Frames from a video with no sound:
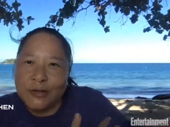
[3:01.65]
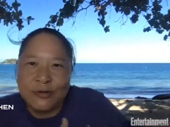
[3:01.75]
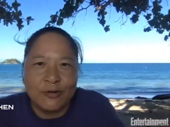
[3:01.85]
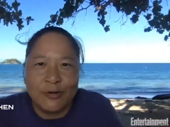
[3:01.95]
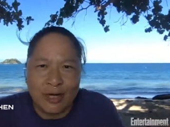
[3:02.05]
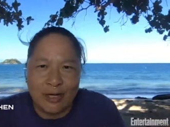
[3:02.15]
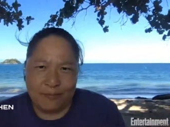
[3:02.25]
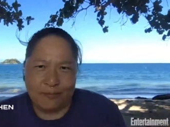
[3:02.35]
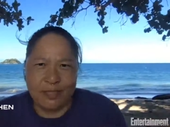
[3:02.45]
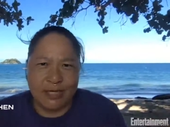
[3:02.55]
other
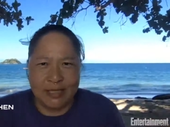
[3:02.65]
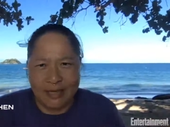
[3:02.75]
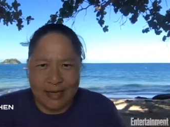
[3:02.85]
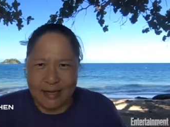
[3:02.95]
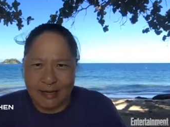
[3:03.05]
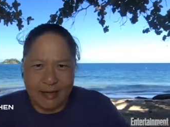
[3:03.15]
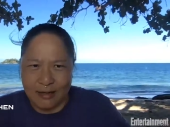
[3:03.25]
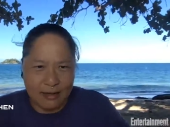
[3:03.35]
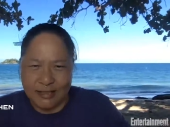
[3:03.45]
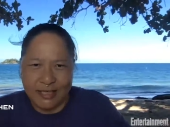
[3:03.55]
um, co- like
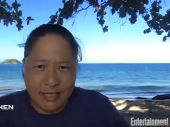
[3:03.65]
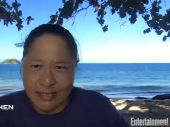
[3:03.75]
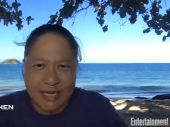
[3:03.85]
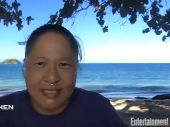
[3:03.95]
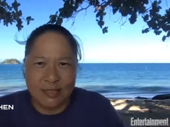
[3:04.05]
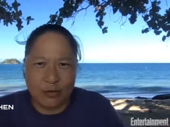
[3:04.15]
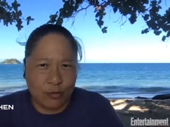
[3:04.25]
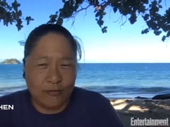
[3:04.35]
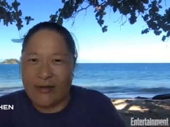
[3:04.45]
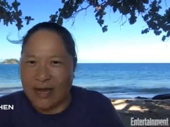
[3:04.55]
uh, a contestant
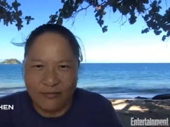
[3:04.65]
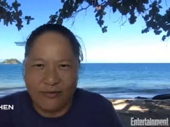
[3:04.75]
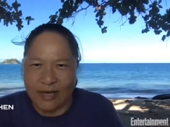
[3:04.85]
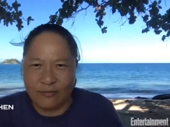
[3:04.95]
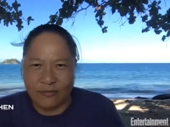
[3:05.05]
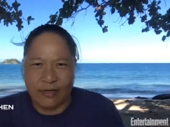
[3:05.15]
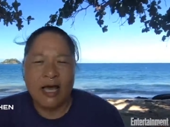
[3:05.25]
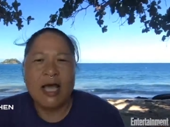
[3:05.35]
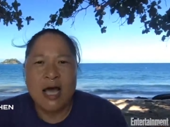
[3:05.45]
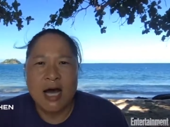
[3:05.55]
or a fan favorite,
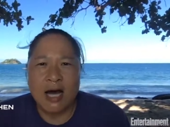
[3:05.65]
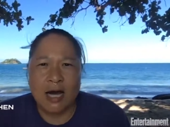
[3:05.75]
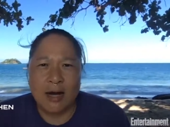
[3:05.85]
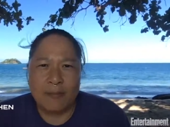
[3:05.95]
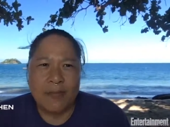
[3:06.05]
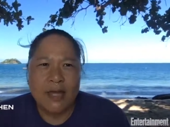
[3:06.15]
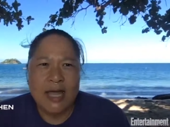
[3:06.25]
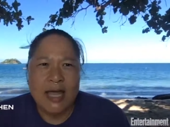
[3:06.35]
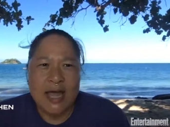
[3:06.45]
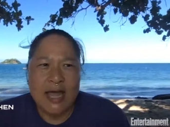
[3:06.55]
um,
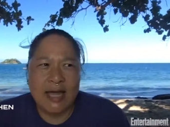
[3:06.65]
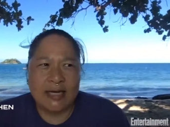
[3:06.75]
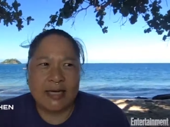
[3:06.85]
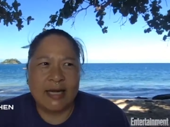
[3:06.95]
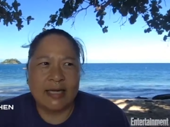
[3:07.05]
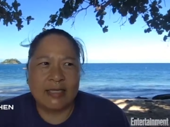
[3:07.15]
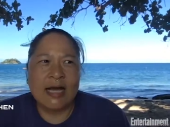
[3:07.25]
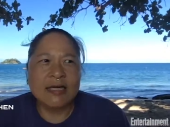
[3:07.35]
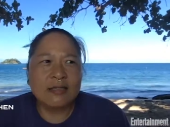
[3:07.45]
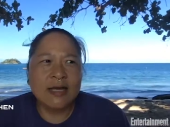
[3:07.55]
and
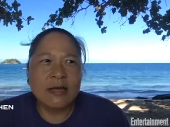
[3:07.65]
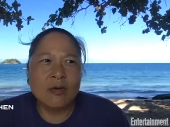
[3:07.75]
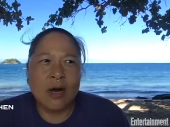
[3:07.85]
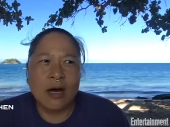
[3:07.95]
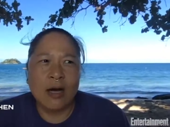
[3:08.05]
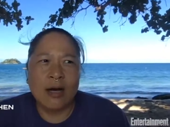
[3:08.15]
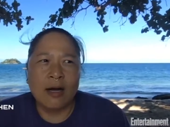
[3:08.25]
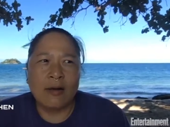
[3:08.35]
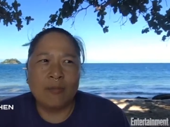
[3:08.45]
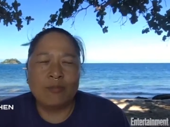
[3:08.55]
kind of like
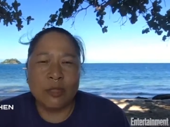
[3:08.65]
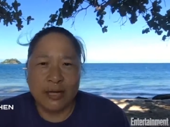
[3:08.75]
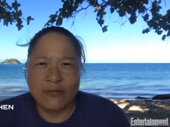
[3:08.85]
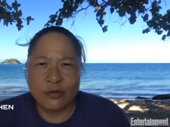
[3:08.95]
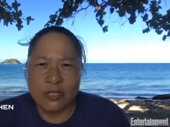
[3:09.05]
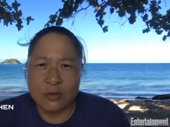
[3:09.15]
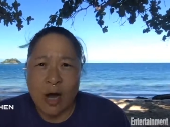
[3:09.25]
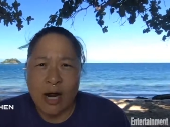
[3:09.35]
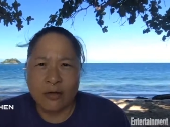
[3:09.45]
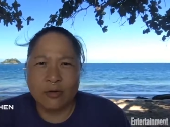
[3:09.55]
uh, blood versus
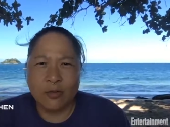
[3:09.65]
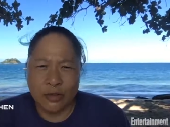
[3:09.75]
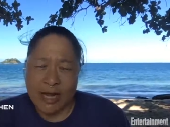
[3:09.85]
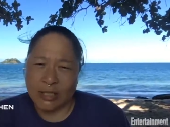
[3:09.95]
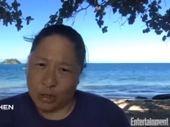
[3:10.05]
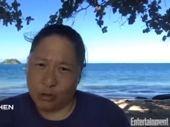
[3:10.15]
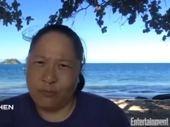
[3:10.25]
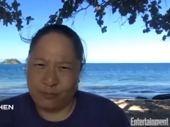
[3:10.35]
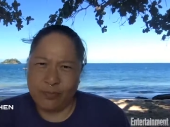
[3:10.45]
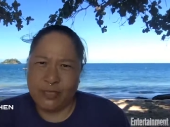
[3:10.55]
water when you had two
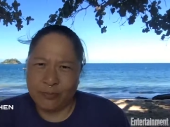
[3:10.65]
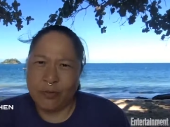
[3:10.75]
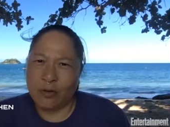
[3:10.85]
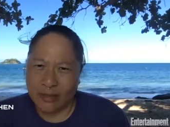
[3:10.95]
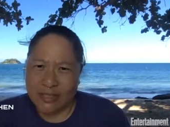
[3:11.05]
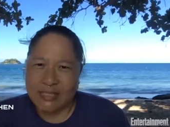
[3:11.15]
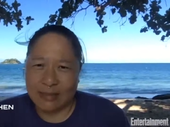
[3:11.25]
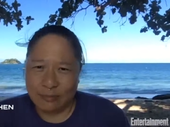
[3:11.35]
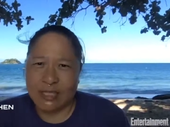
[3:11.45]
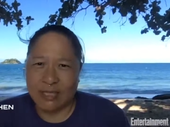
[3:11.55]
people on the
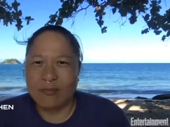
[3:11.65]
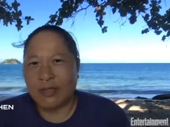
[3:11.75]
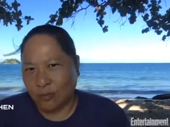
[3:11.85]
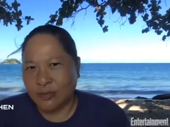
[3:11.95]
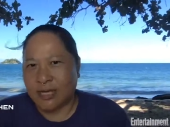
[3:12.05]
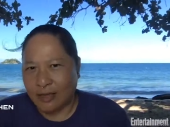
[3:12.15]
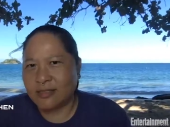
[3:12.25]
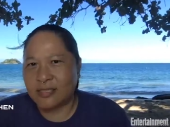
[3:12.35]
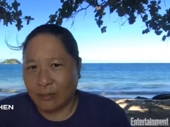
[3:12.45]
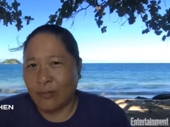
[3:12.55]
same team, but it was like
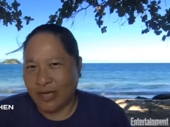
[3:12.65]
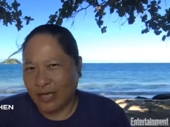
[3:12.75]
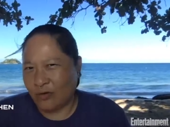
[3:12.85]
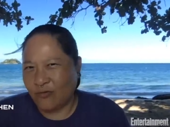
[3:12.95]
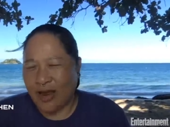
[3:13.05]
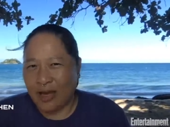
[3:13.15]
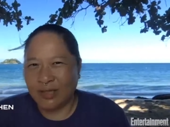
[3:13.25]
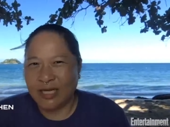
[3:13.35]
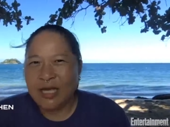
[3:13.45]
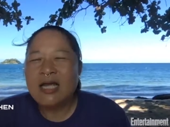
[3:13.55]
somebody in your
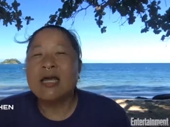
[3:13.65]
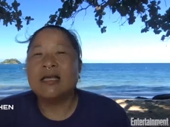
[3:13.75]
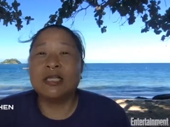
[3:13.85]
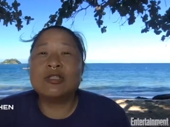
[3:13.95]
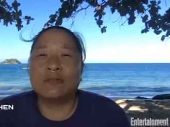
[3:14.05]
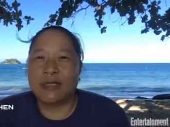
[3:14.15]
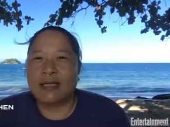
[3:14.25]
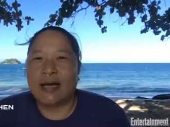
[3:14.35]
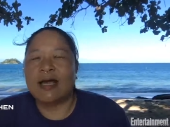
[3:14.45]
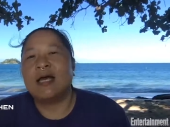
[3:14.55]
family. This would be
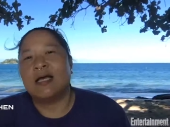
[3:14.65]
like